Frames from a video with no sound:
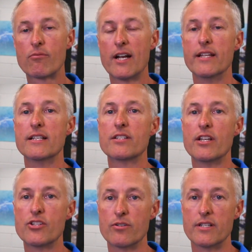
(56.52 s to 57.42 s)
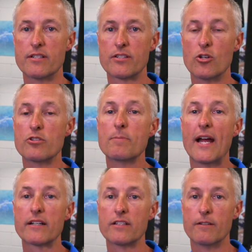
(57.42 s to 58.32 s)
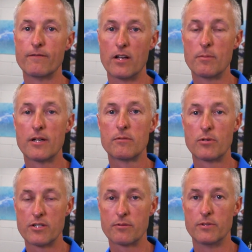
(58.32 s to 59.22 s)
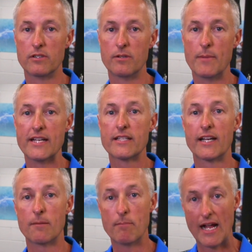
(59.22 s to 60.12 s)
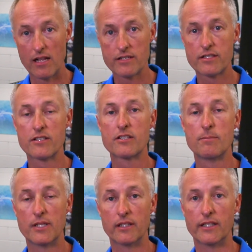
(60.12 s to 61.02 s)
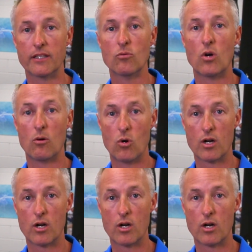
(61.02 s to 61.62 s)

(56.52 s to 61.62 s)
thread in these injuries goes back to the fundamental principle of maintaining balance and stability while